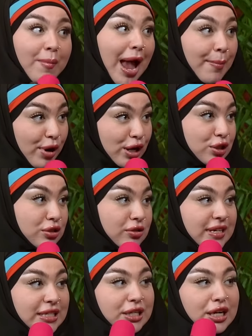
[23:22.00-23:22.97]
From my personal
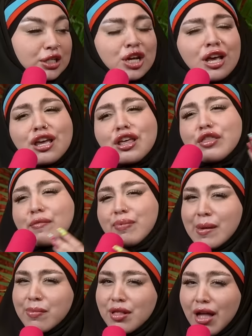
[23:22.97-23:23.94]
research, yeah. the
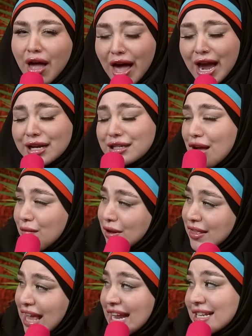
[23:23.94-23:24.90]
people I dealt
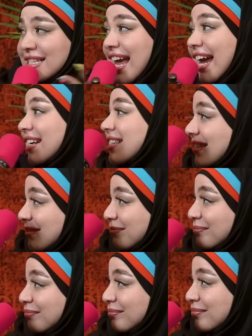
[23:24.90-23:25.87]
with had sex.
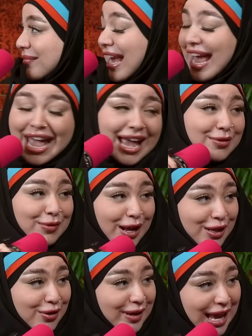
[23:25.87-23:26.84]
And we
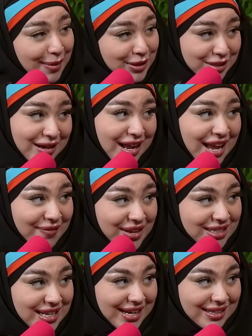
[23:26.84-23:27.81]
all know gamers are not
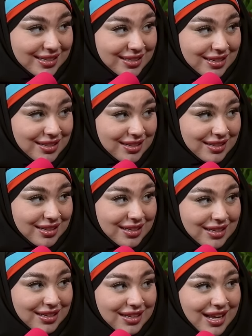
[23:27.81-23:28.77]
having sex.
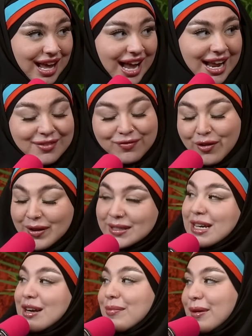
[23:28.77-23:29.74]
Okay. I
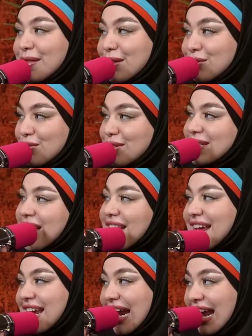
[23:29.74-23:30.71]
focused on a birth control
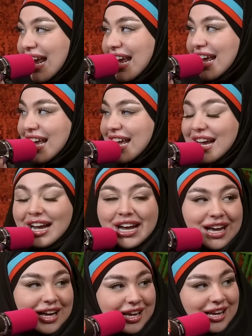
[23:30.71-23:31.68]
study.
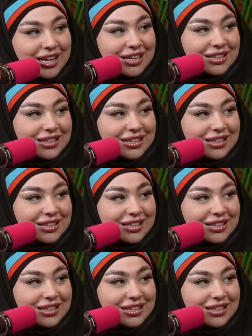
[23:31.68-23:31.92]
Uh,